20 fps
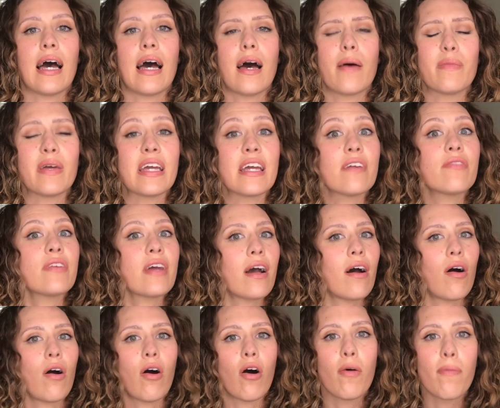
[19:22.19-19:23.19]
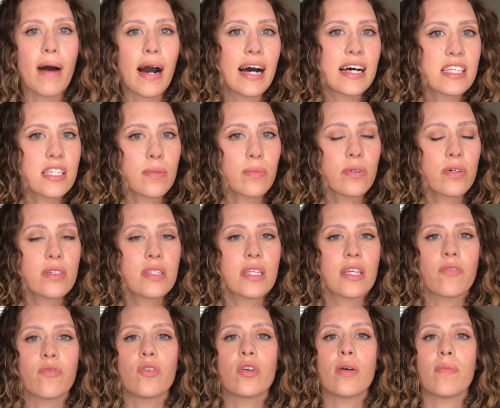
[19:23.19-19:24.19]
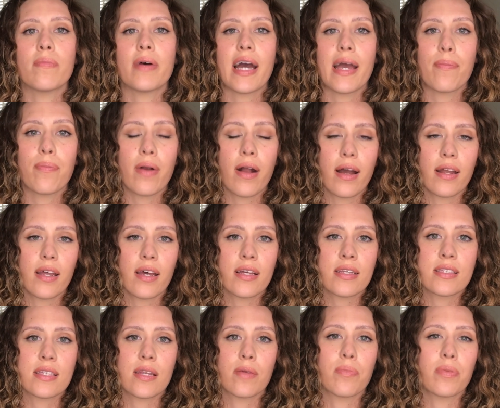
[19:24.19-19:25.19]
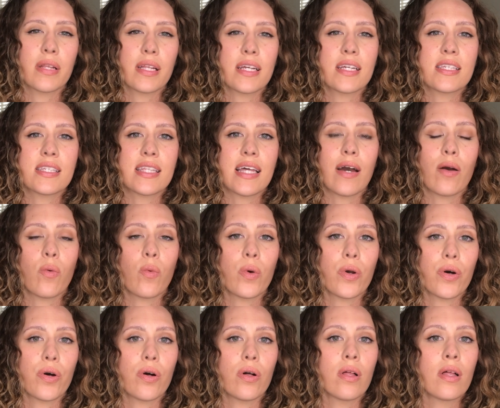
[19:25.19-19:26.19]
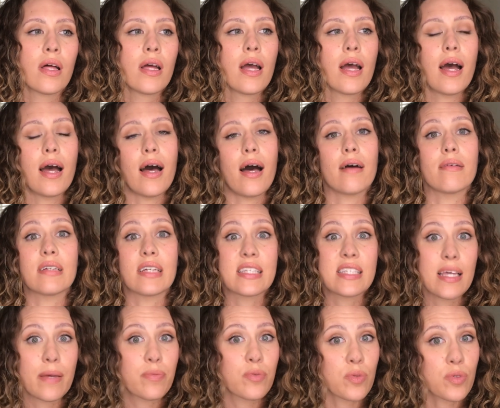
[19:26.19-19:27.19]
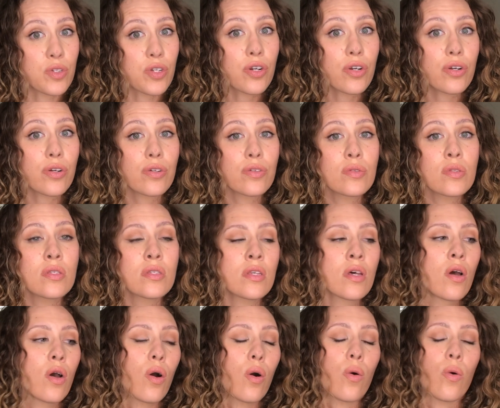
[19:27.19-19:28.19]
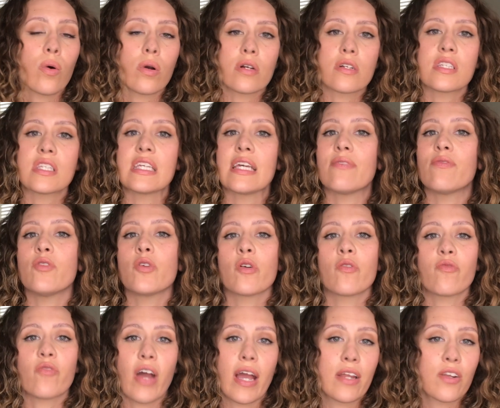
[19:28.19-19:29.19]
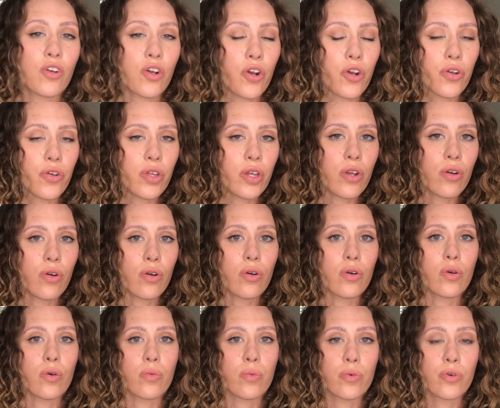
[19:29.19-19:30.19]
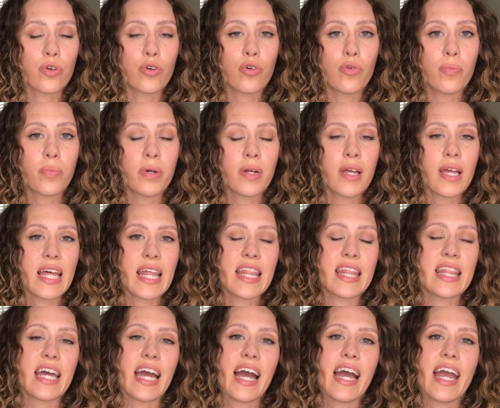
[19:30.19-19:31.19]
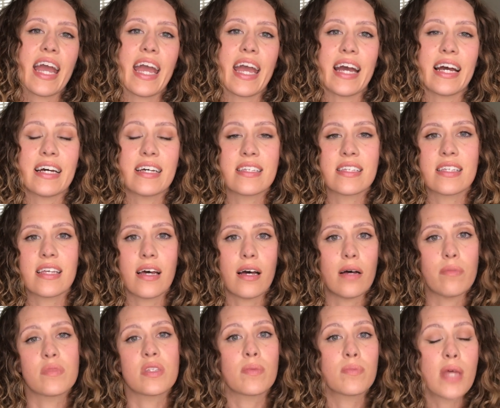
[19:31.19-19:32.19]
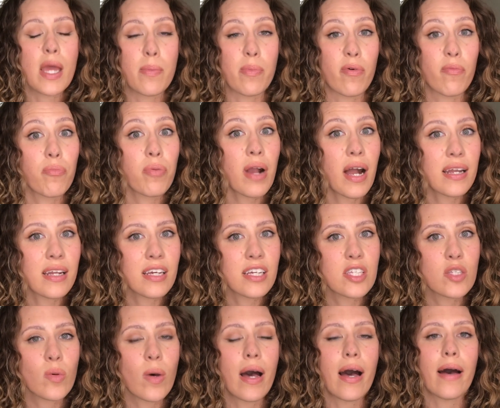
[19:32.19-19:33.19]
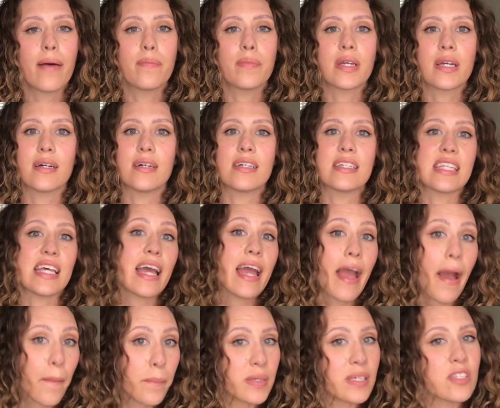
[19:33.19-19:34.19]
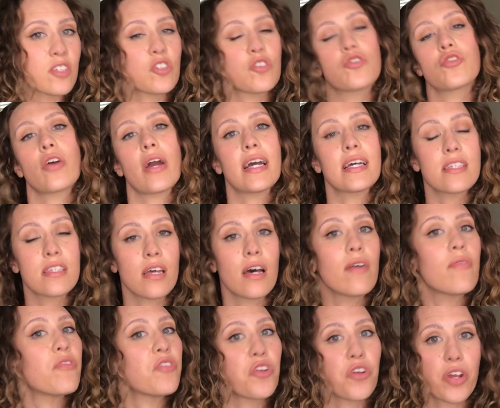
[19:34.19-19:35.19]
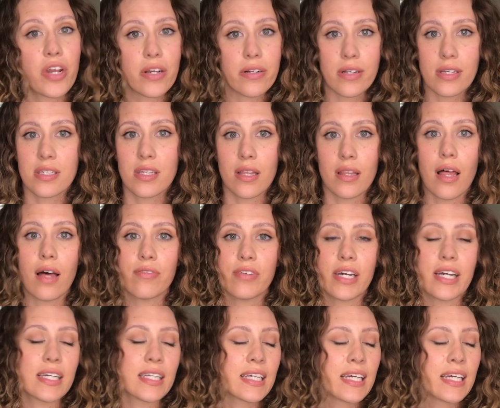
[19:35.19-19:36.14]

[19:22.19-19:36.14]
if at all possible, see if you can buy products at a place that will accept returns, or see if you can find a Curly Girl group that has some type of product swap, because it happens, you try stuff and your hair doesn't love it.